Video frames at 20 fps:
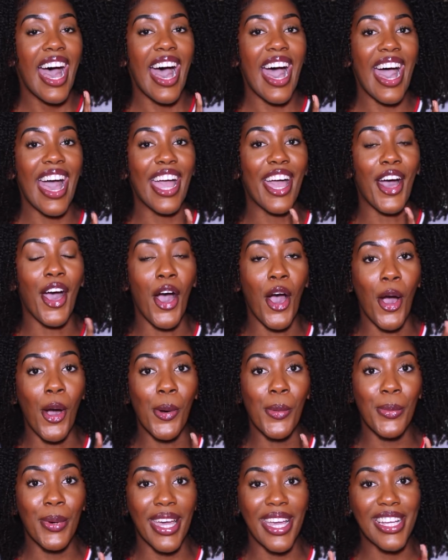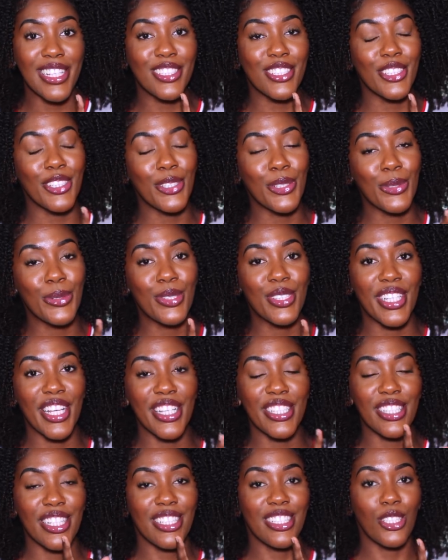I always use
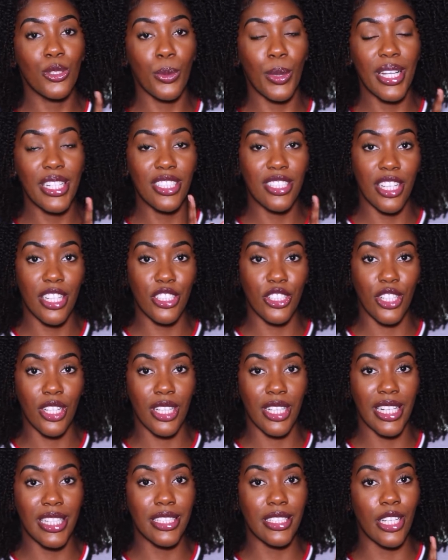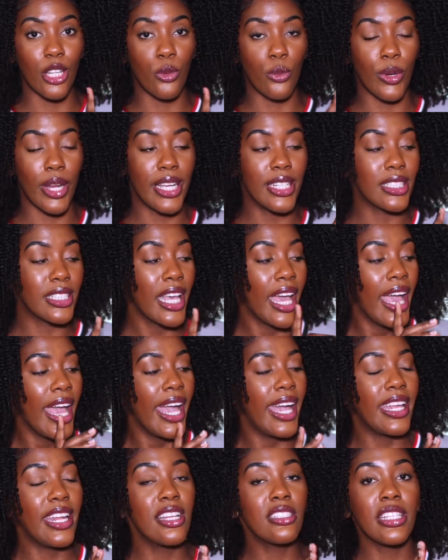this Sweet Ginger Cleansing Rinse
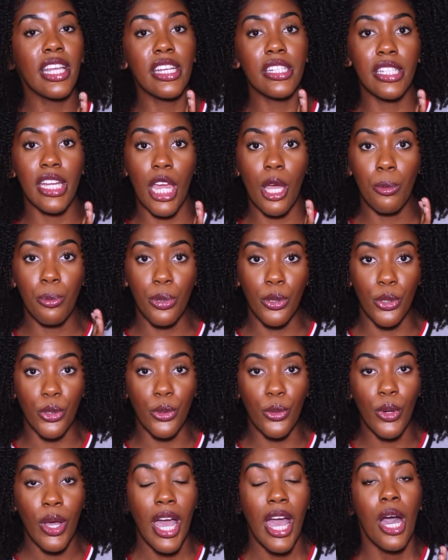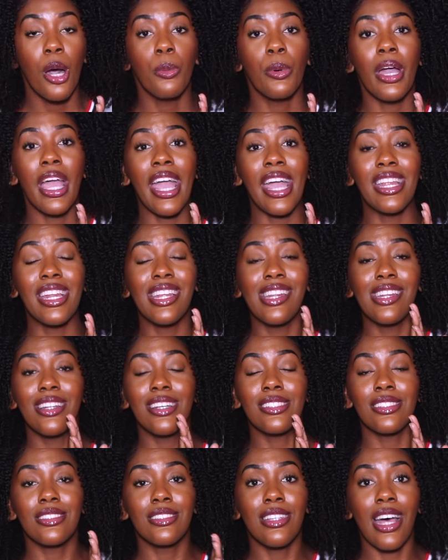it is a shampoo and it
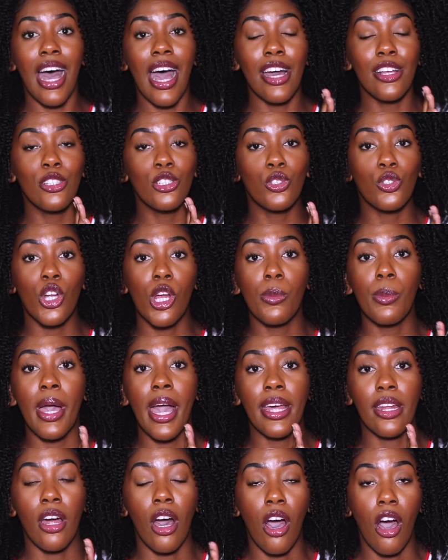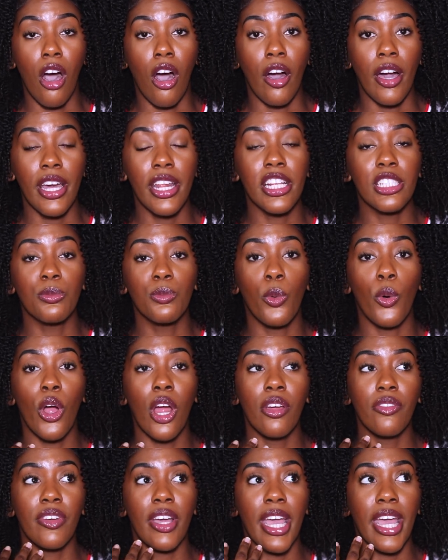does not strip at all. It is
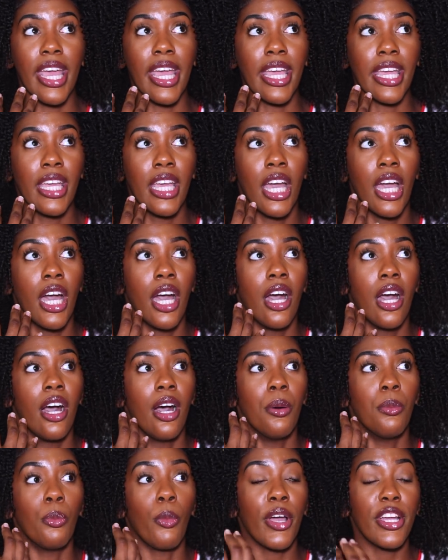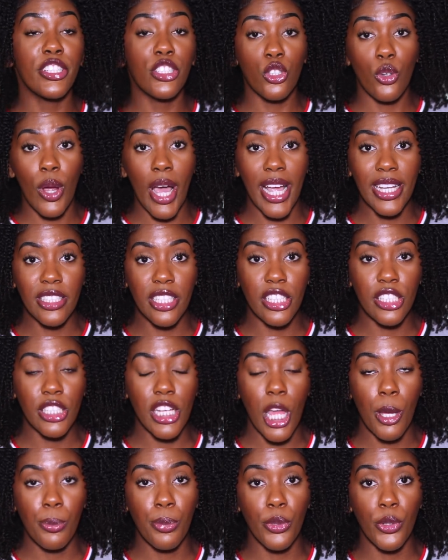more of a moisturizing
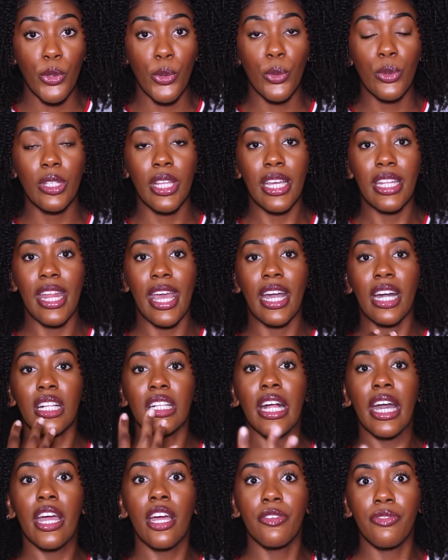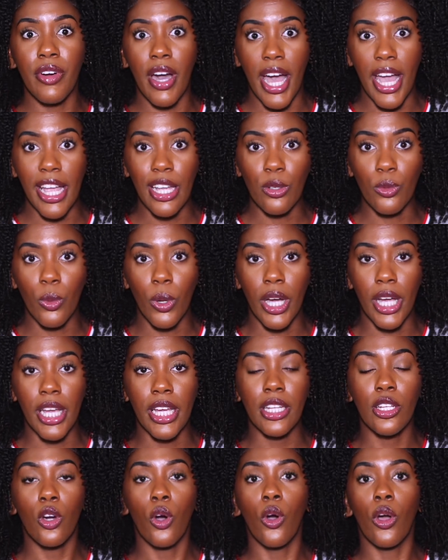shampoo than a clarifying
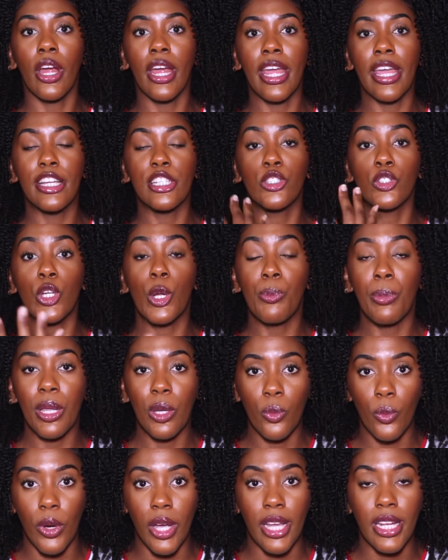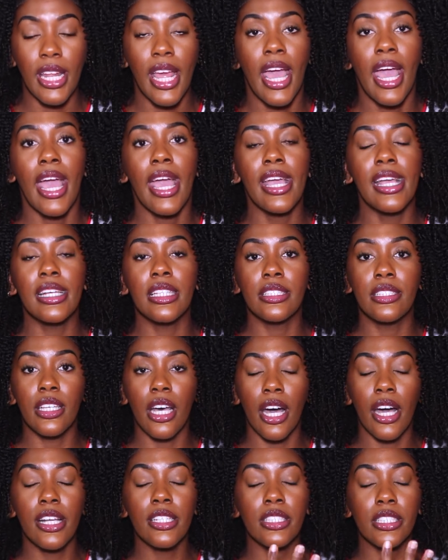one or a stripping one. It
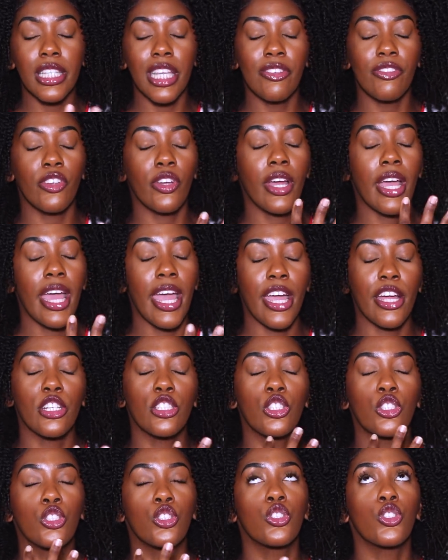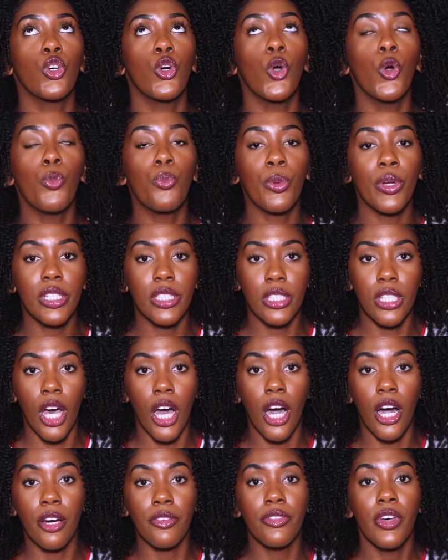does leave your hair super
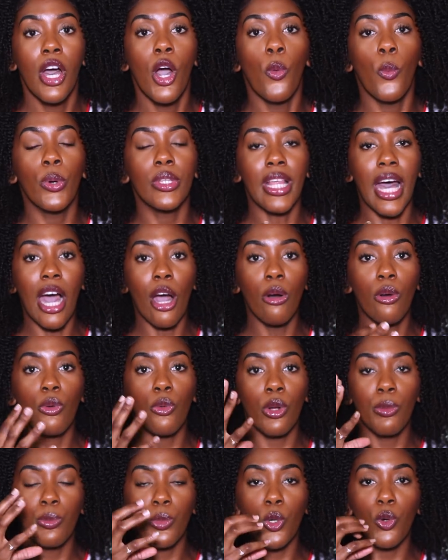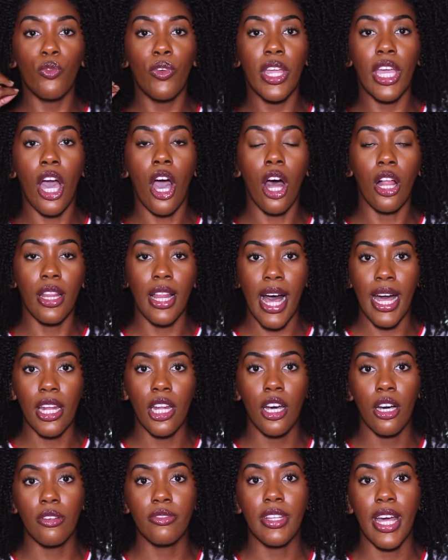soft without removing a
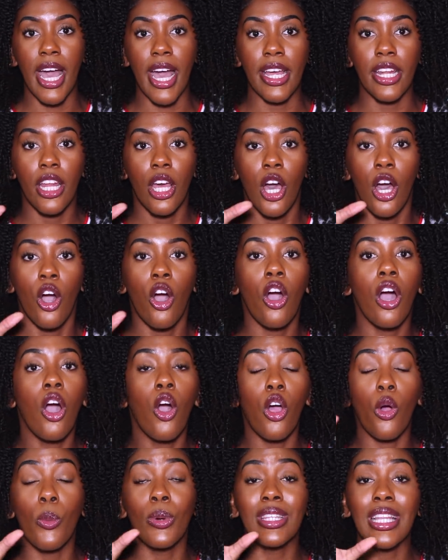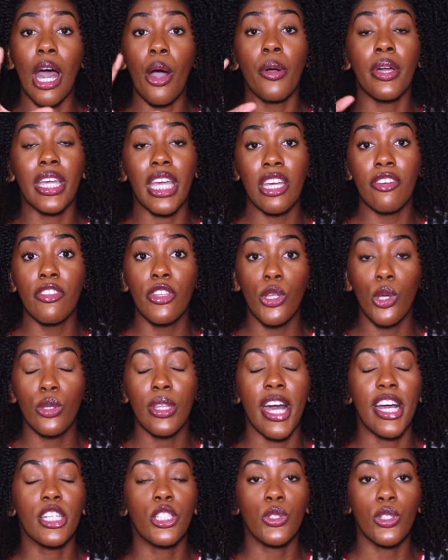lot of that or without giving you
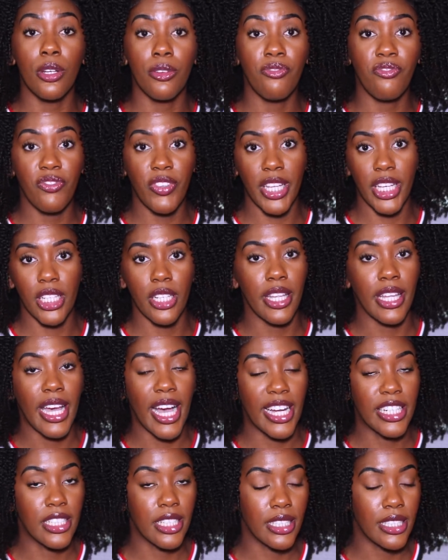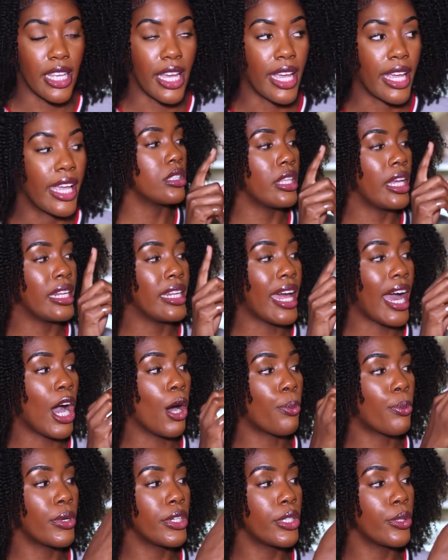that strip feeling I should say. They
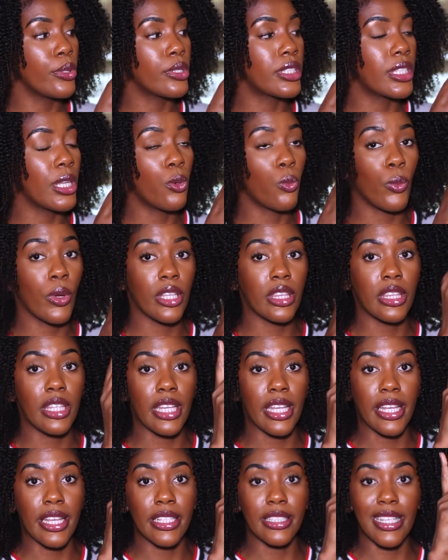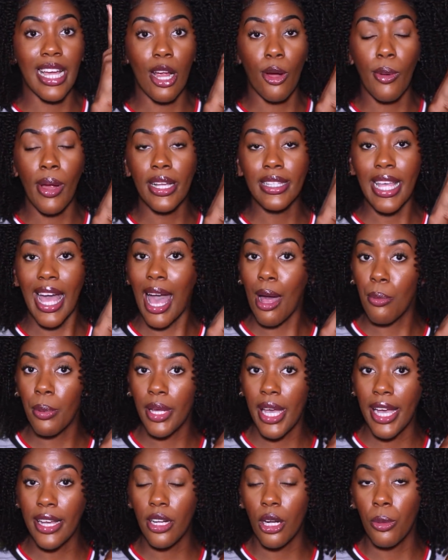now produce them with the direct
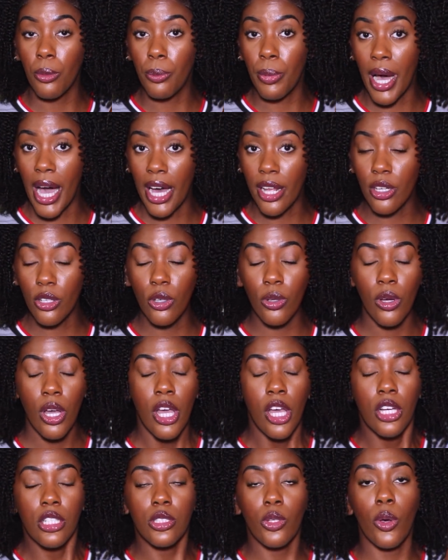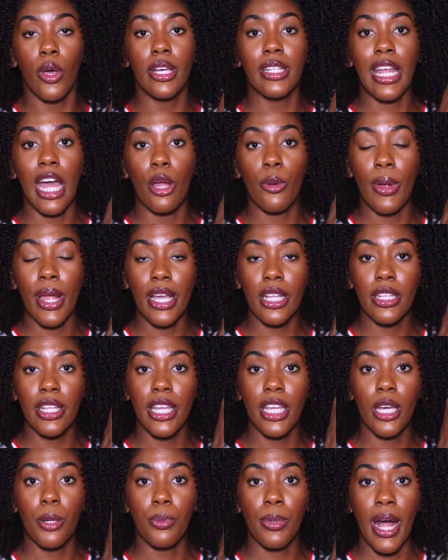applicator bottle so it
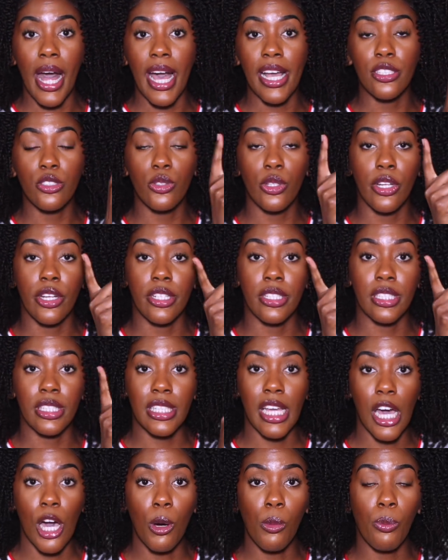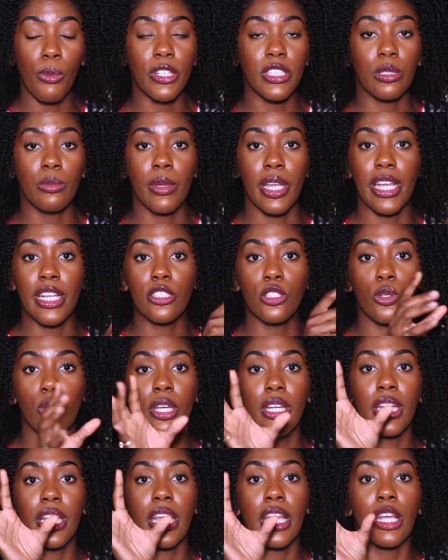directly applies to your scalp which means you
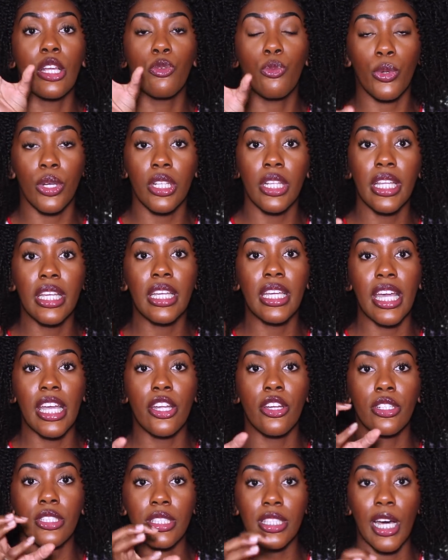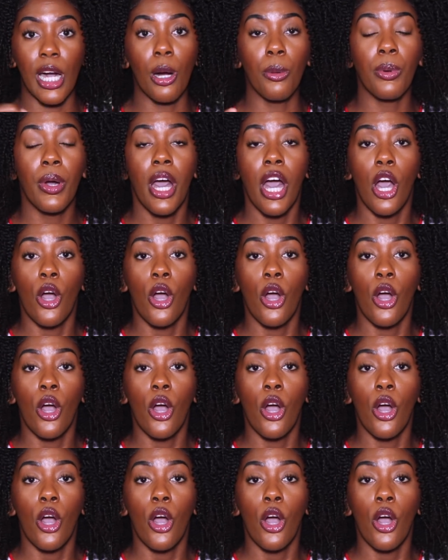can really get your scalp